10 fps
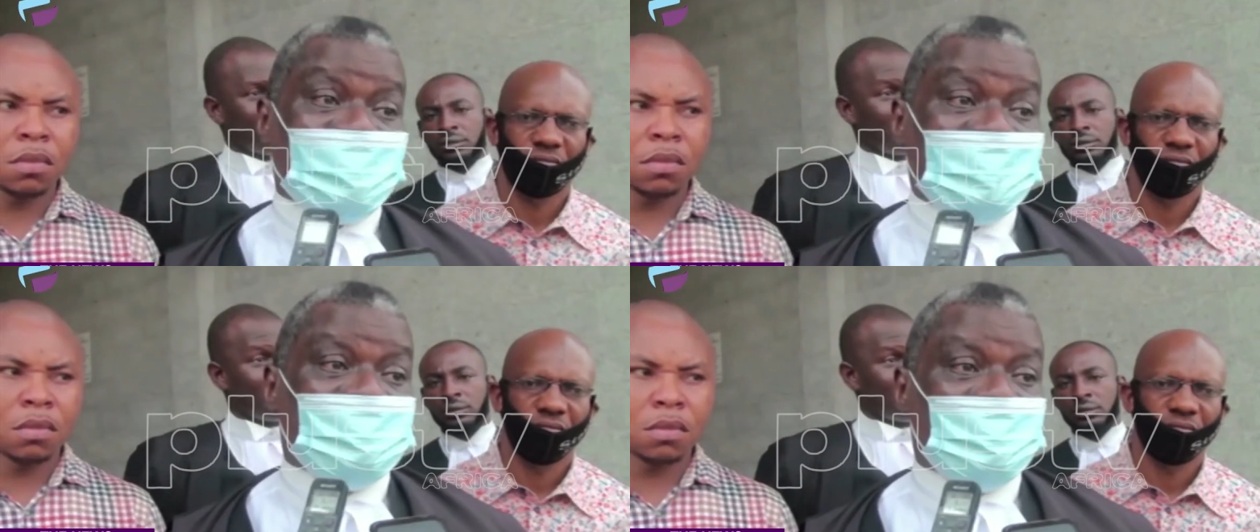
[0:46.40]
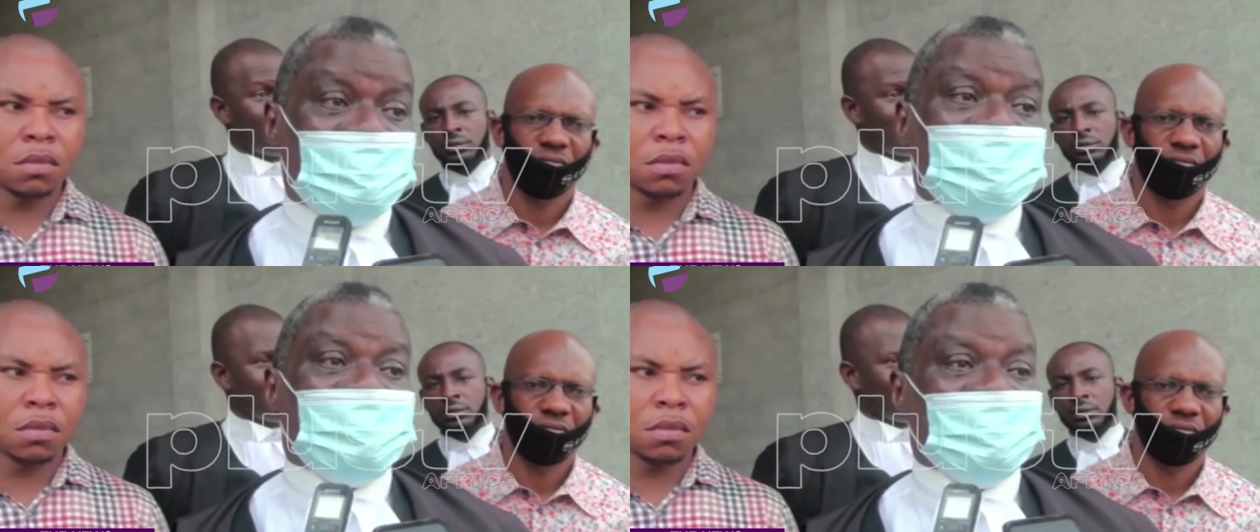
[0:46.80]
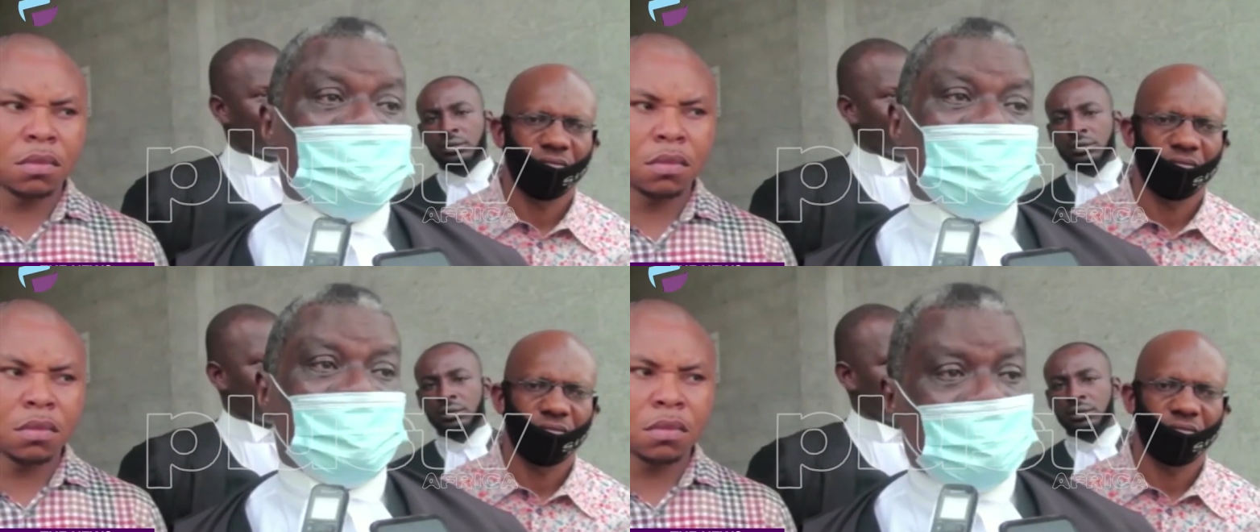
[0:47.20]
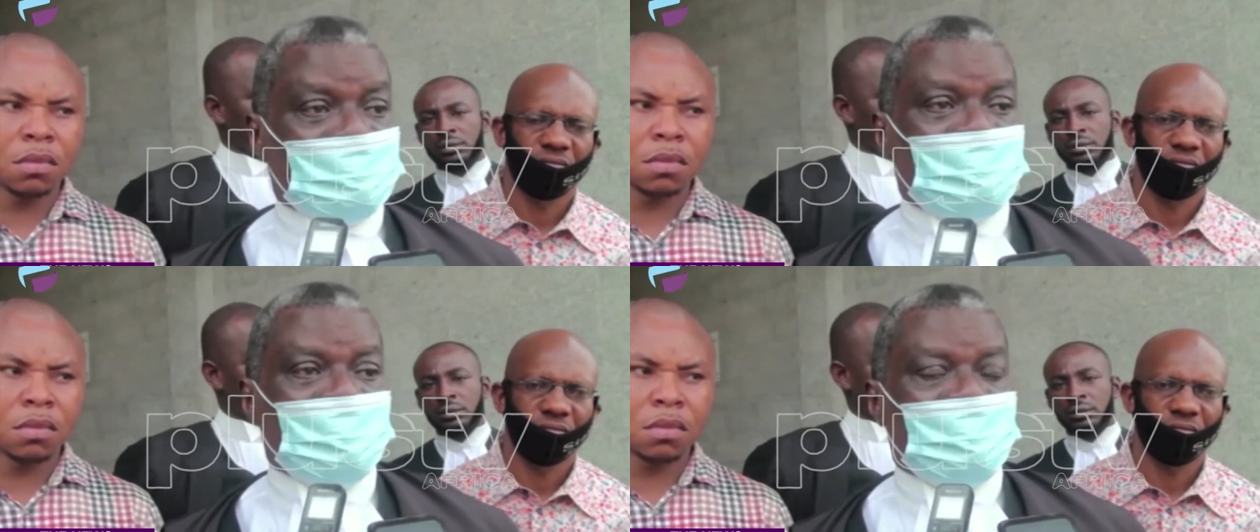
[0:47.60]
Speaker 1: to receive all his
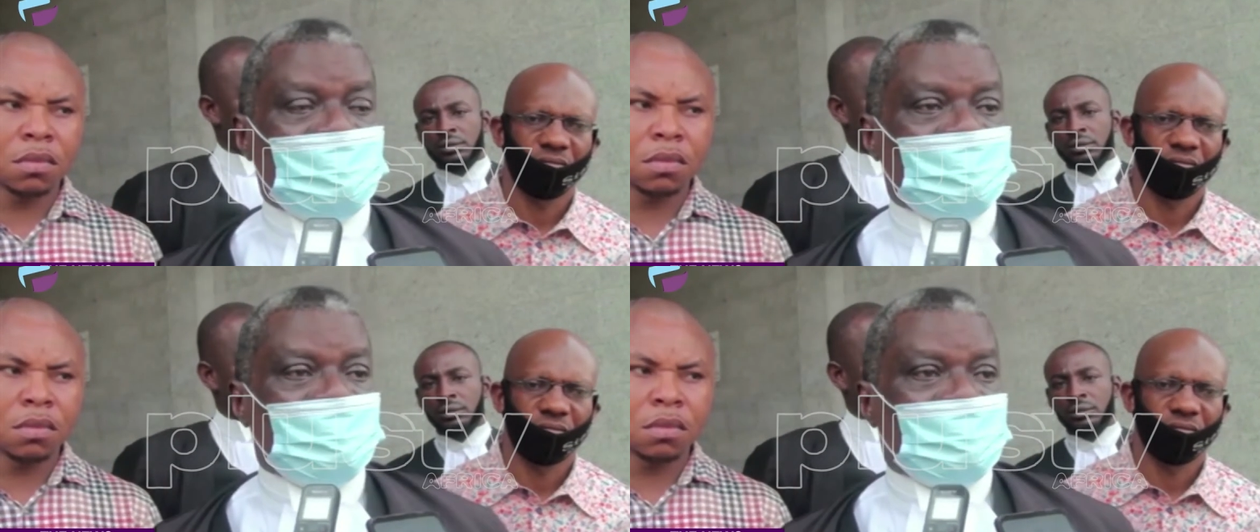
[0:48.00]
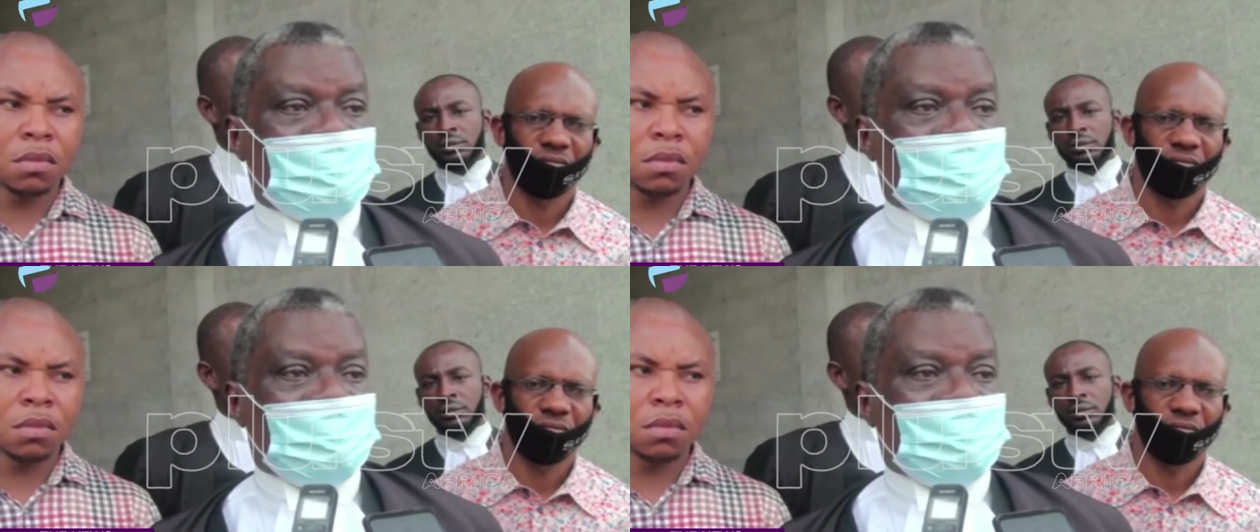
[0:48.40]
filings.